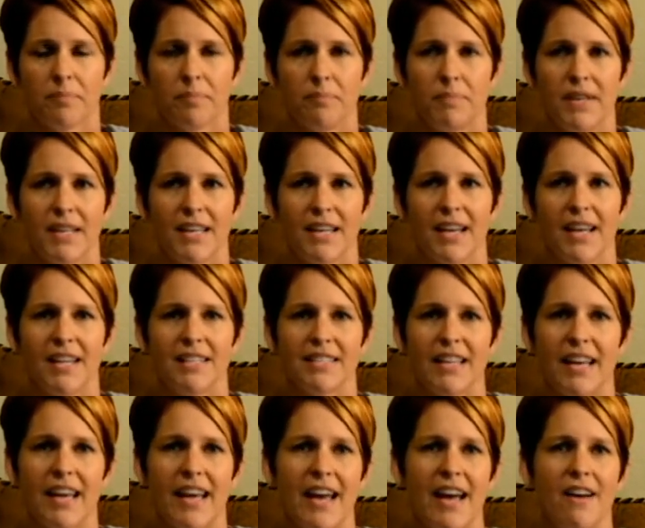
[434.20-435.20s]
because
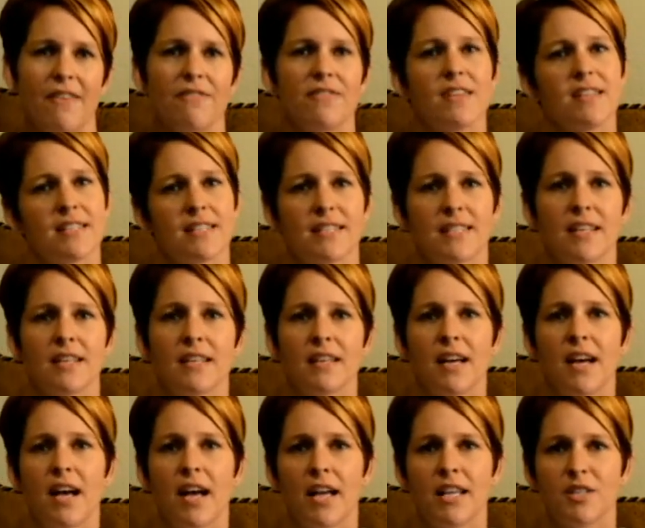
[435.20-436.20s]
I have this
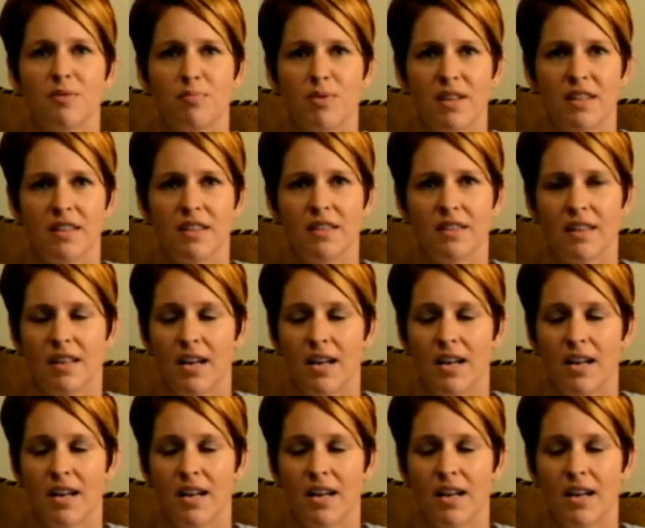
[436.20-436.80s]
husband